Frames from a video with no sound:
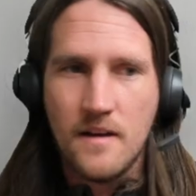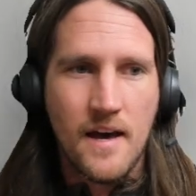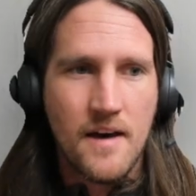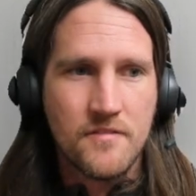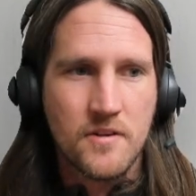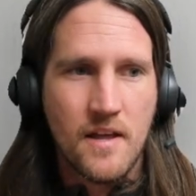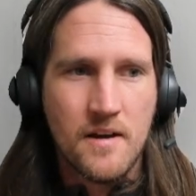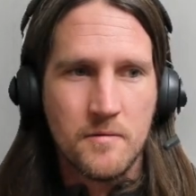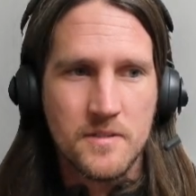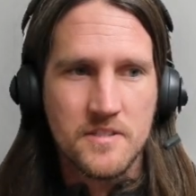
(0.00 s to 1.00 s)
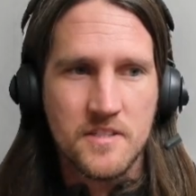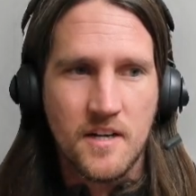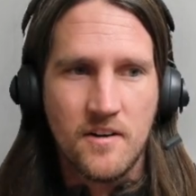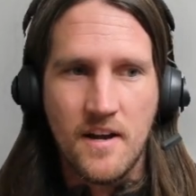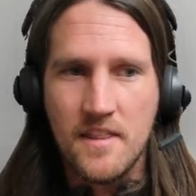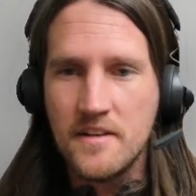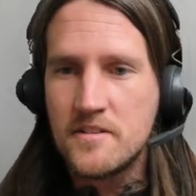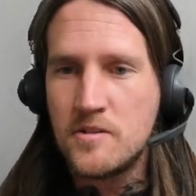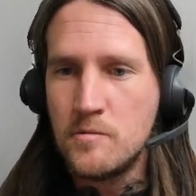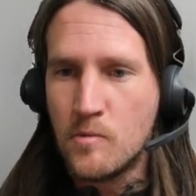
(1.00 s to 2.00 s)
after that, which is there, and then
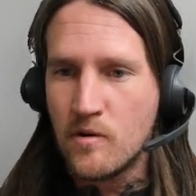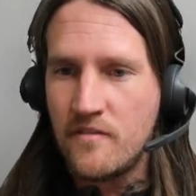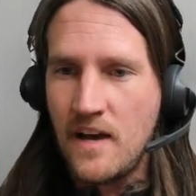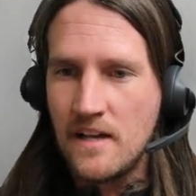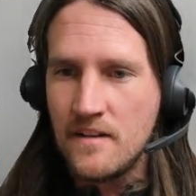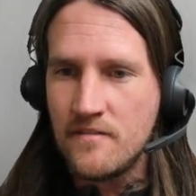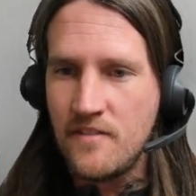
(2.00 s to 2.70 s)
2 more valid